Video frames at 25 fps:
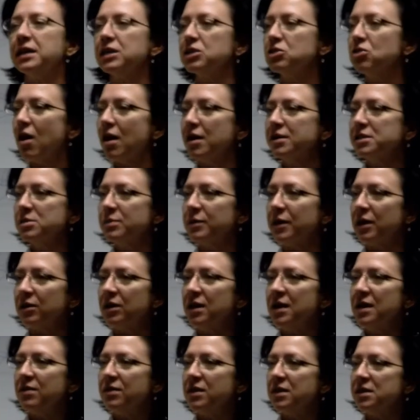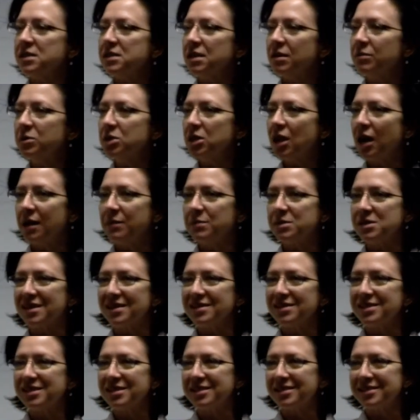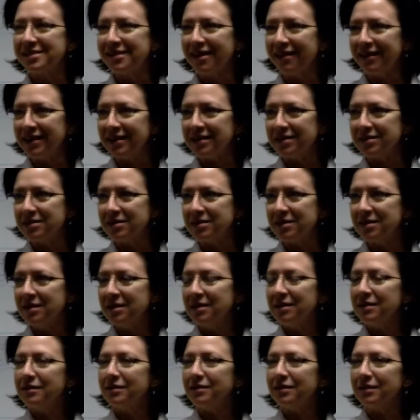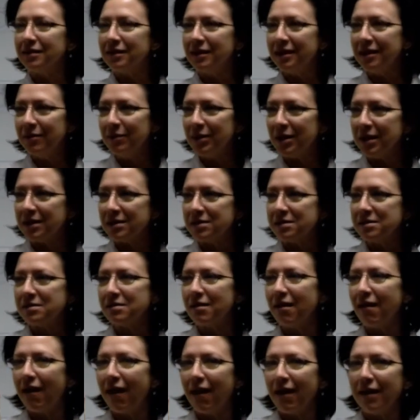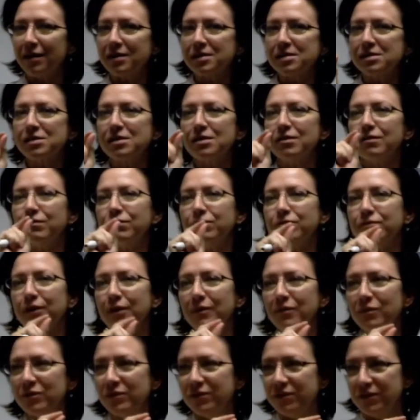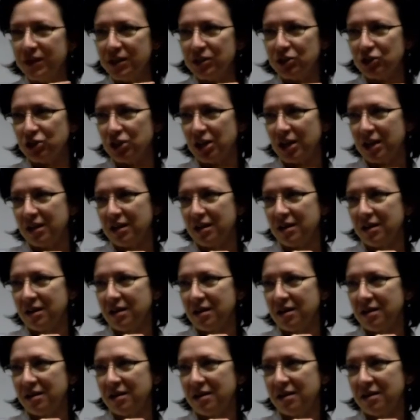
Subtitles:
and he talks about that sometimes sight limits us from vision.